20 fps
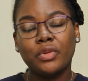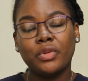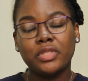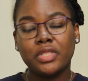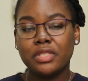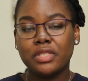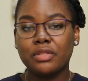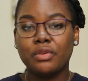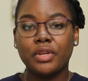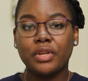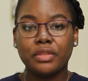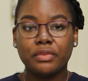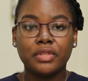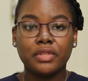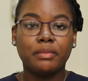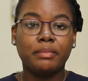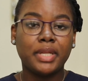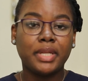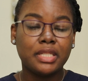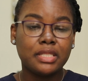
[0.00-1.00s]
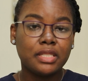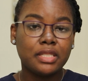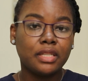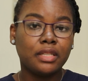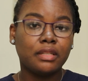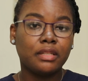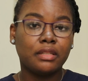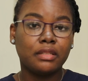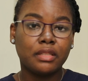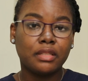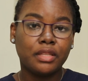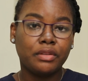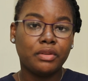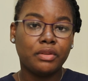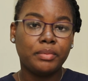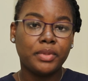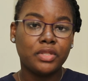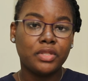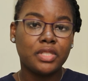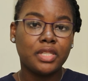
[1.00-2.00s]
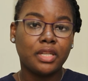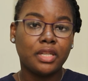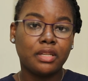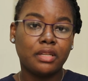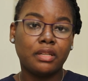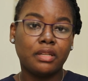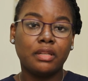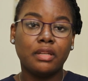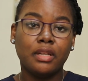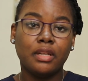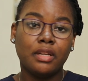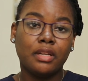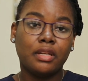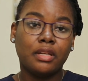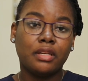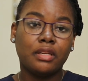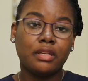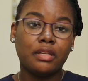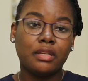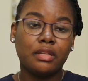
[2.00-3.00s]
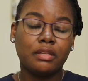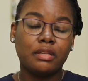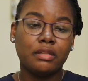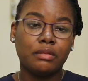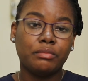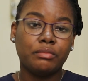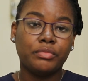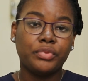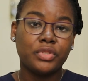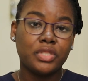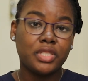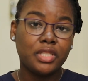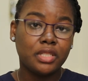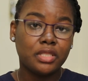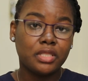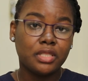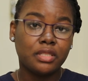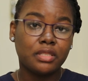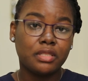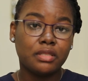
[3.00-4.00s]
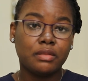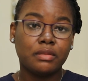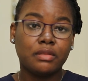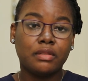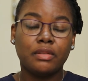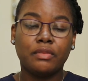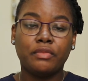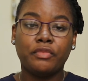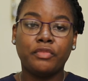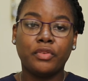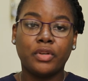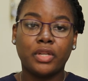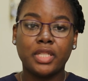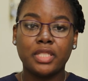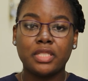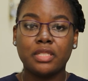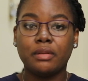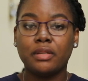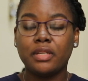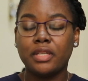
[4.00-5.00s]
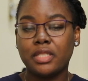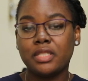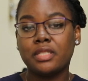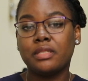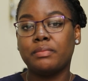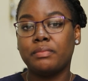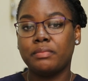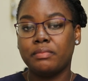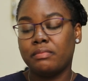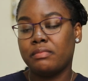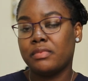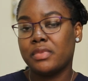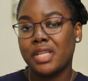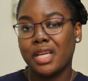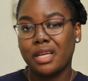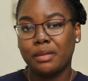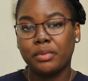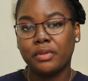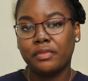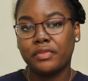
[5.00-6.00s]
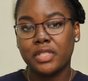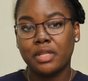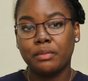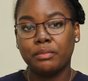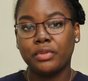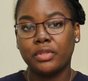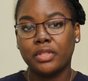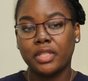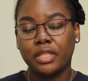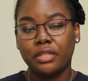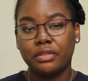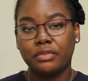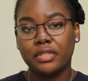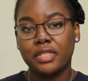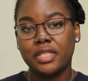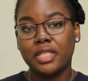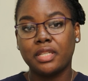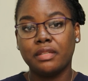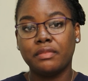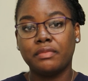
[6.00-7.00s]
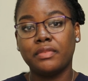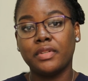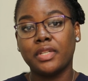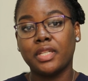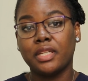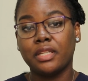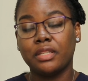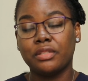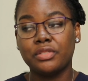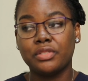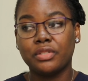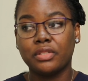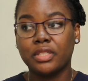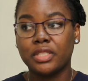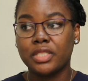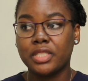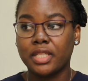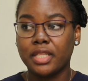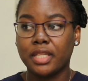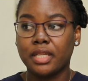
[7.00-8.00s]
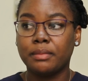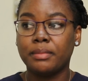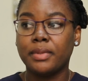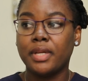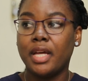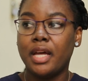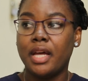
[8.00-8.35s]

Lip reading: just going through the basic therapeutic procedures for each type of sample that you receive in an Embryology lab.